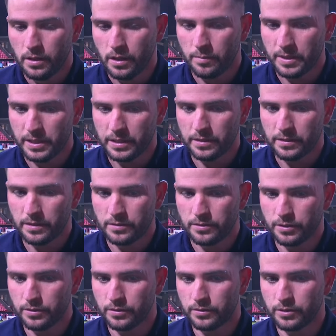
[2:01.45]
I mean,
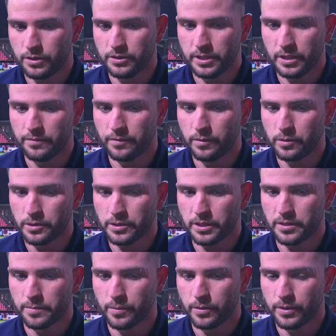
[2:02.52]
to, to, concede four is
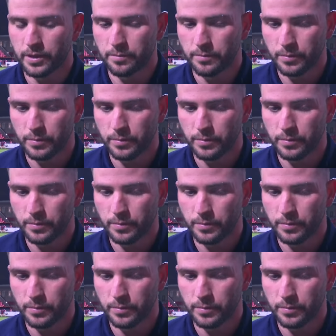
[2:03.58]
disappointing,